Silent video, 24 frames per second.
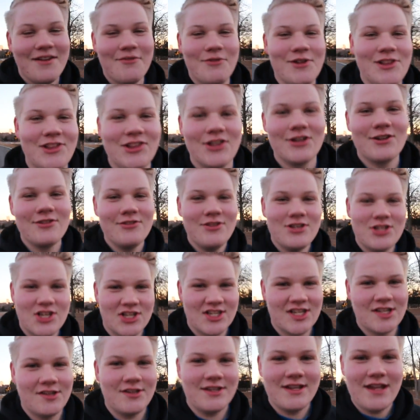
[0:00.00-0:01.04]
We literally
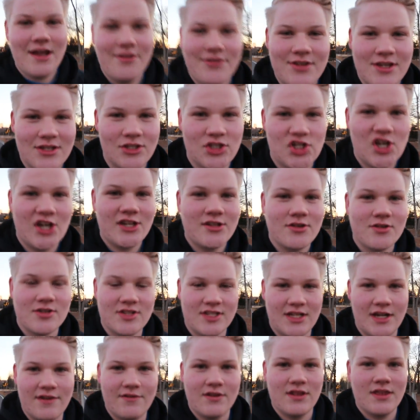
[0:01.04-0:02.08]
just cleaned out the
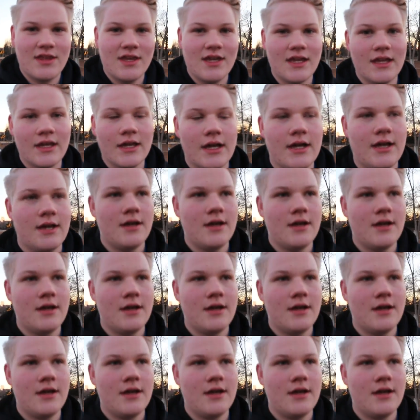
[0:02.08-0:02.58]
injectors and everything.